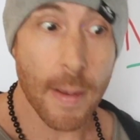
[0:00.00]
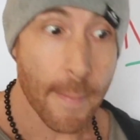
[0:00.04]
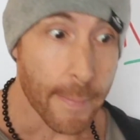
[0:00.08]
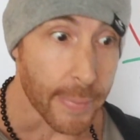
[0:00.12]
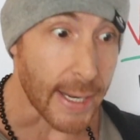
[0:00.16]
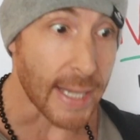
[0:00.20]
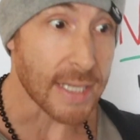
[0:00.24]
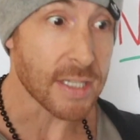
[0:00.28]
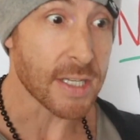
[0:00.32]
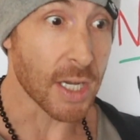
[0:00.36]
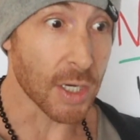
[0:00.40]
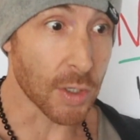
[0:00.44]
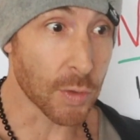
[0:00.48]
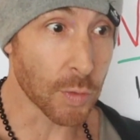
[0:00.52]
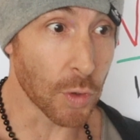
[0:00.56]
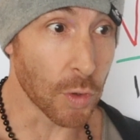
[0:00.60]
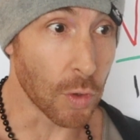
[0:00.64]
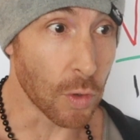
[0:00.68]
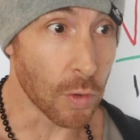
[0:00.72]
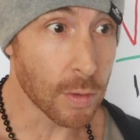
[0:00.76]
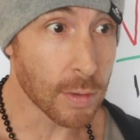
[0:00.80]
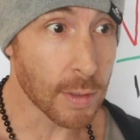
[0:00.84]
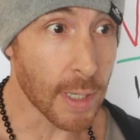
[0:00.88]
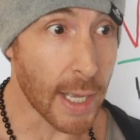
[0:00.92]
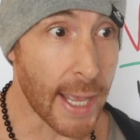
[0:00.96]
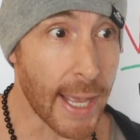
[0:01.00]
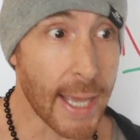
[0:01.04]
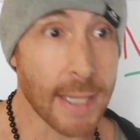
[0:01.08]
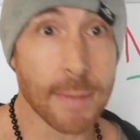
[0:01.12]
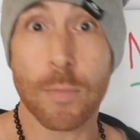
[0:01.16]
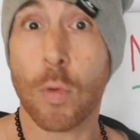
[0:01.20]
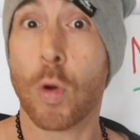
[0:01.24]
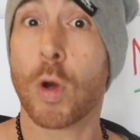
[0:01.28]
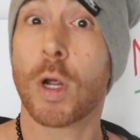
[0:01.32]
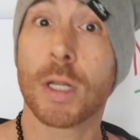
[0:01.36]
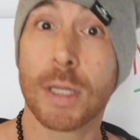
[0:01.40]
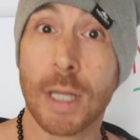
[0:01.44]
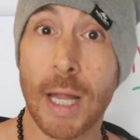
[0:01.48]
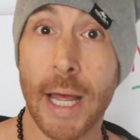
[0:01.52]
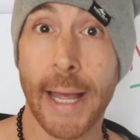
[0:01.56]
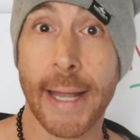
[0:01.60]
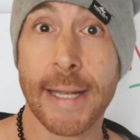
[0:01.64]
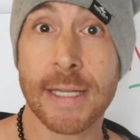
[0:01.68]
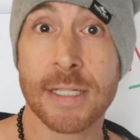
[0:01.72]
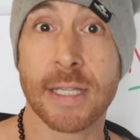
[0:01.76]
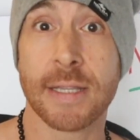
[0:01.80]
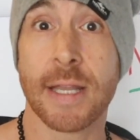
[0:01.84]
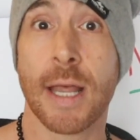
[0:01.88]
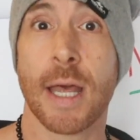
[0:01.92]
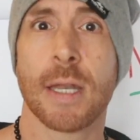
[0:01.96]
But as I grew, I had more
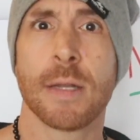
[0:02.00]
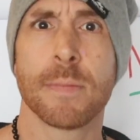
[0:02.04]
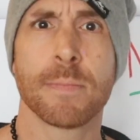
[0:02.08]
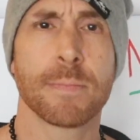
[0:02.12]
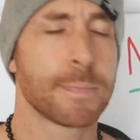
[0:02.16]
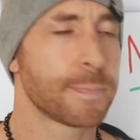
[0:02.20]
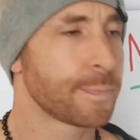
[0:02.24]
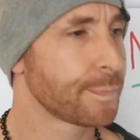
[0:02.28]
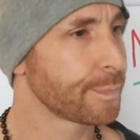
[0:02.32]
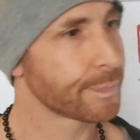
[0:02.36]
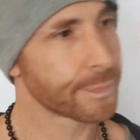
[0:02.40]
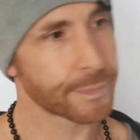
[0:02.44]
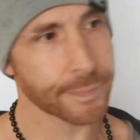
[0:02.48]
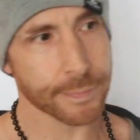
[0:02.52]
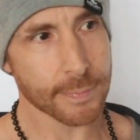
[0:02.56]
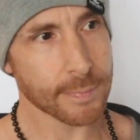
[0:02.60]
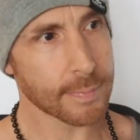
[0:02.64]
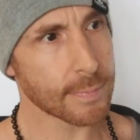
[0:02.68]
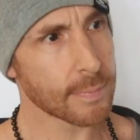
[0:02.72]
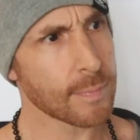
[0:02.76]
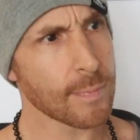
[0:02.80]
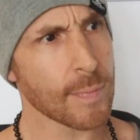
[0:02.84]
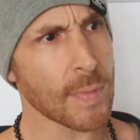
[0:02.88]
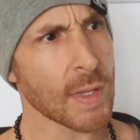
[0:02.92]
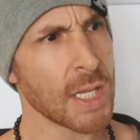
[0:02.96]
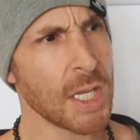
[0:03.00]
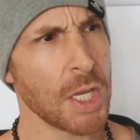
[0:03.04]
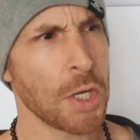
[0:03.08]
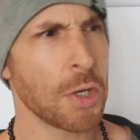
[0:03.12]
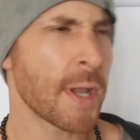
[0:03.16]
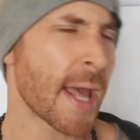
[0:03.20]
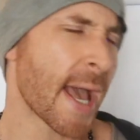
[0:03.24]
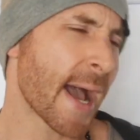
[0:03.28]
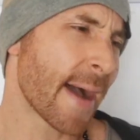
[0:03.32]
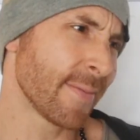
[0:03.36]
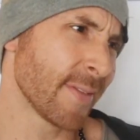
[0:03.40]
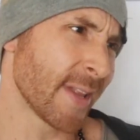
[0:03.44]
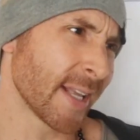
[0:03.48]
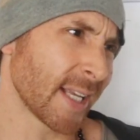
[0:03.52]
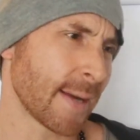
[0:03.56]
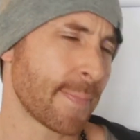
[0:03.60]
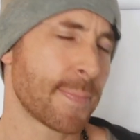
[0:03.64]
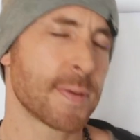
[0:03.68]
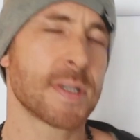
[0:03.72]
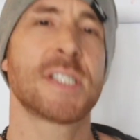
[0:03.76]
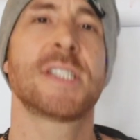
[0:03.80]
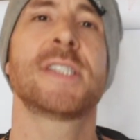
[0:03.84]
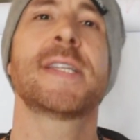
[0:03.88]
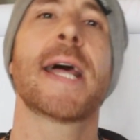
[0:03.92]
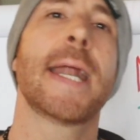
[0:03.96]
clients, and then you'd have like a
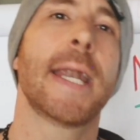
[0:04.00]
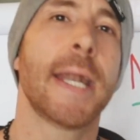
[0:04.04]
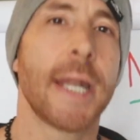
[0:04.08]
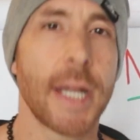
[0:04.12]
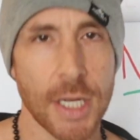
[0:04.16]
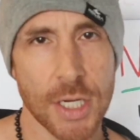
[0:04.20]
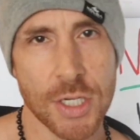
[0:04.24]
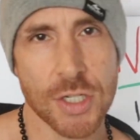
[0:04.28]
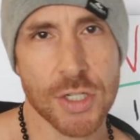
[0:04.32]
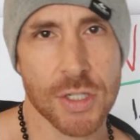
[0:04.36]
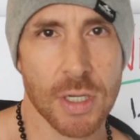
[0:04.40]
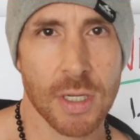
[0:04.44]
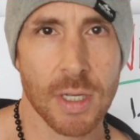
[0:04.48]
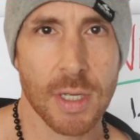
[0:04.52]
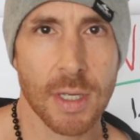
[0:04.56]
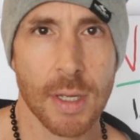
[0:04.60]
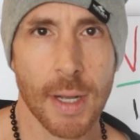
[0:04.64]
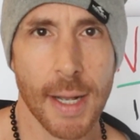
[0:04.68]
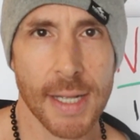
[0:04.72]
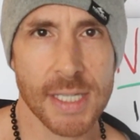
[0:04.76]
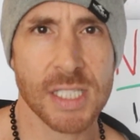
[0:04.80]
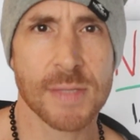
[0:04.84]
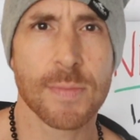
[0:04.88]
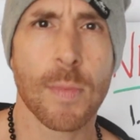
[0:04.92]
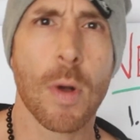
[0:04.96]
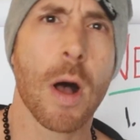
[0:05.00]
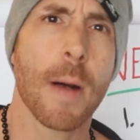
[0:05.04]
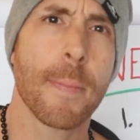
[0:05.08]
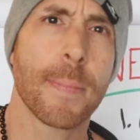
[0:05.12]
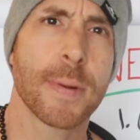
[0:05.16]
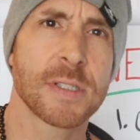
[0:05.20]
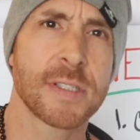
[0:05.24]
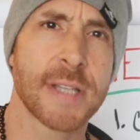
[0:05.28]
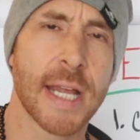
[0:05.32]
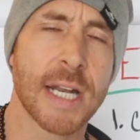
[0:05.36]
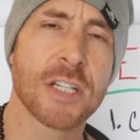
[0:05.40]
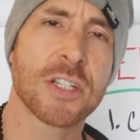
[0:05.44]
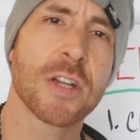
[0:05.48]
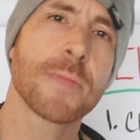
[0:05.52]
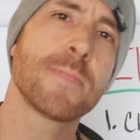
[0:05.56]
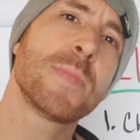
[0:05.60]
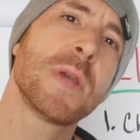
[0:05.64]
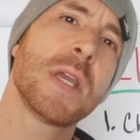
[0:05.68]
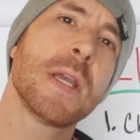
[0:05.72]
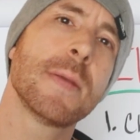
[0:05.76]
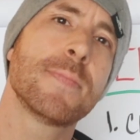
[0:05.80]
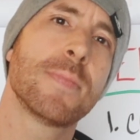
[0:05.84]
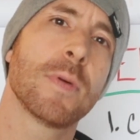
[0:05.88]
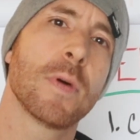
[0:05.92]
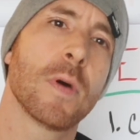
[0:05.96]
percentage. A small percentage of
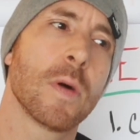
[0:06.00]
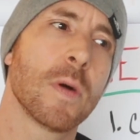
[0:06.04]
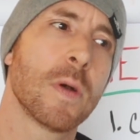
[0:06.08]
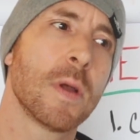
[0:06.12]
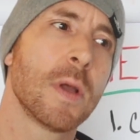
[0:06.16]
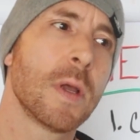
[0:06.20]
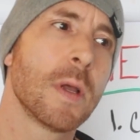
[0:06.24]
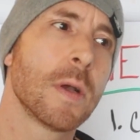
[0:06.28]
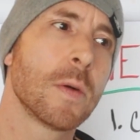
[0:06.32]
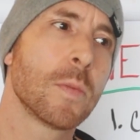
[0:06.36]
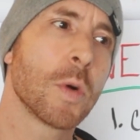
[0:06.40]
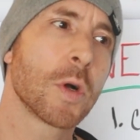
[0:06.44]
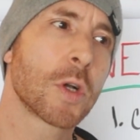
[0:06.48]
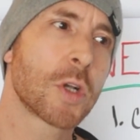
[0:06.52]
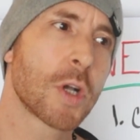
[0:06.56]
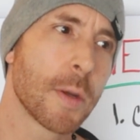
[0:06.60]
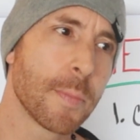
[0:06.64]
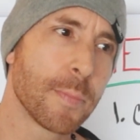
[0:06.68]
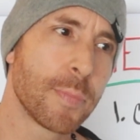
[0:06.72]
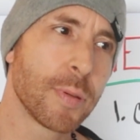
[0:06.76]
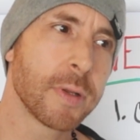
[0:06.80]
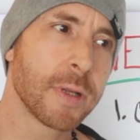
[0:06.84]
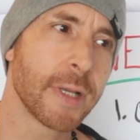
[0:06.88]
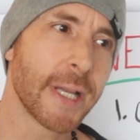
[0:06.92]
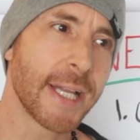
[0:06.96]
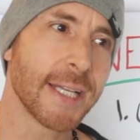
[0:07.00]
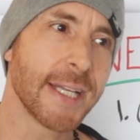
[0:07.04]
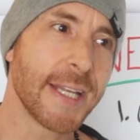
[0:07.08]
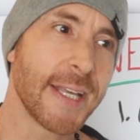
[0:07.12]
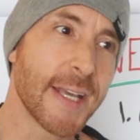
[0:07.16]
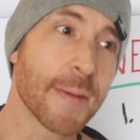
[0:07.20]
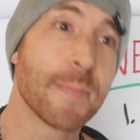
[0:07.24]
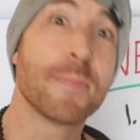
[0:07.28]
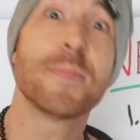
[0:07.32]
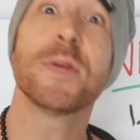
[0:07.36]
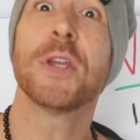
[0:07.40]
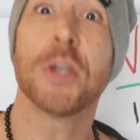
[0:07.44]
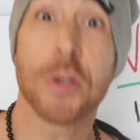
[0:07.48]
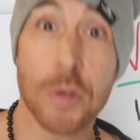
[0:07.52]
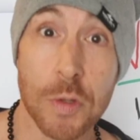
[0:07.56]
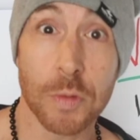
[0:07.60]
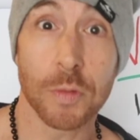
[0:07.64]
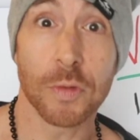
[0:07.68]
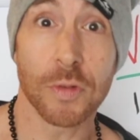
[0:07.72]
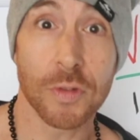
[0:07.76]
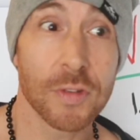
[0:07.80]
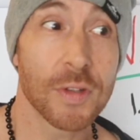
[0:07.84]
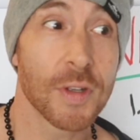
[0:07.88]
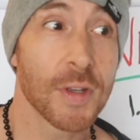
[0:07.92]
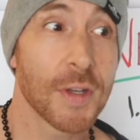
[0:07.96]
people will completely
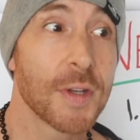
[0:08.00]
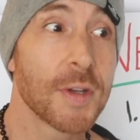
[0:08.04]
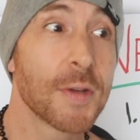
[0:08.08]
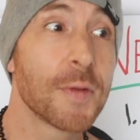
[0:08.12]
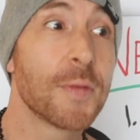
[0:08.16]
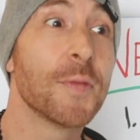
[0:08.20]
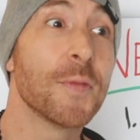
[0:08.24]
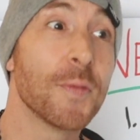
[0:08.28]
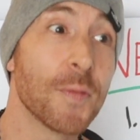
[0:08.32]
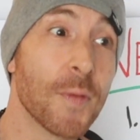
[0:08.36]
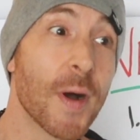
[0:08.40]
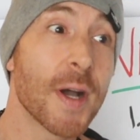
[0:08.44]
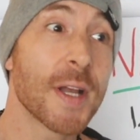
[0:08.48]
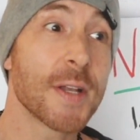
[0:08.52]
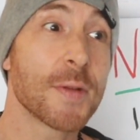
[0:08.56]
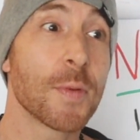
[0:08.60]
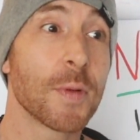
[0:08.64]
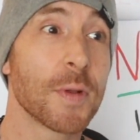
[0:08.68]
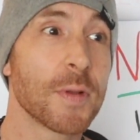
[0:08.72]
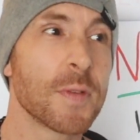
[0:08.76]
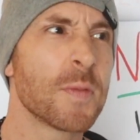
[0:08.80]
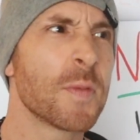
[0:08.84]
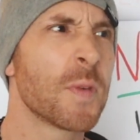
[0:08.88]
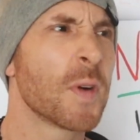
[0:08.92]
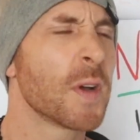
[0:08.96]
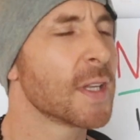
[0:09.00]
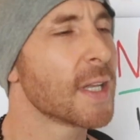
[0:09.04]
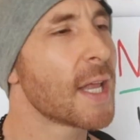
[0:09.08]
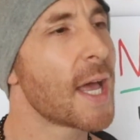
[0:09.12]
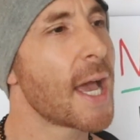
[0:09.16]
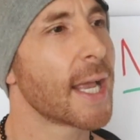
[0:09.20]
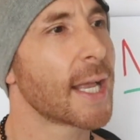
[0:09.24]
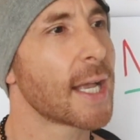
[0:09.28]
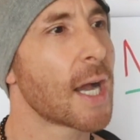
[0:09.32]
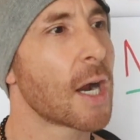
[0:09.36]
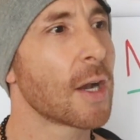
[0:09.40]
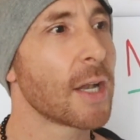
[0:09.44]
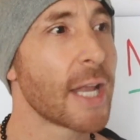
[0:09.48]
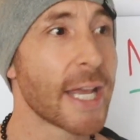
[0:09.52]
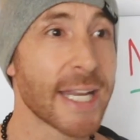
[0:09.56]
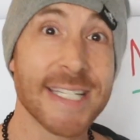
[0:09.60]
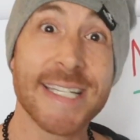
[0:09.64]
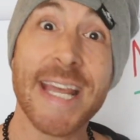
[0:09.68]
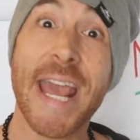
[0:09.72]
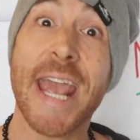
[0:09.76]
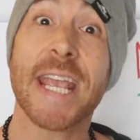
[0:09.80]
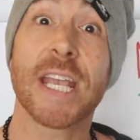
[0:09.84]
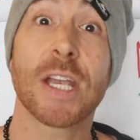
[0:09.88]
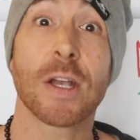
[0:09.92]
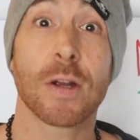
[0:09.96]
abuse what are like
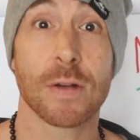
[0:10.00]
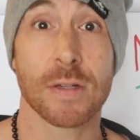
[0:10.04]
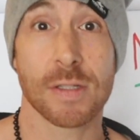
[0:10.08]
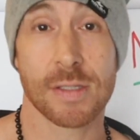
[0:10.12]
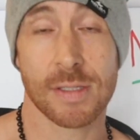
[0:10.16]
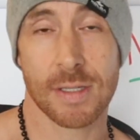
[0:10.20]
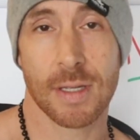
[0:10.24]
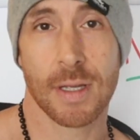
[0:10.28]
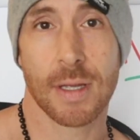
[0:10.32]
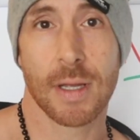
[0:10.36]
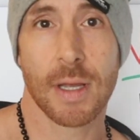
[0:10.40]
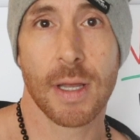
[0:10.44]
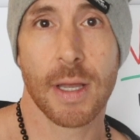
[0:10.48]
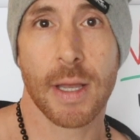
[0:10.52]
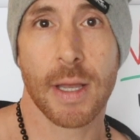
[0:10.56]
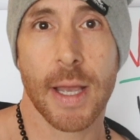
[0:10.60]
takers.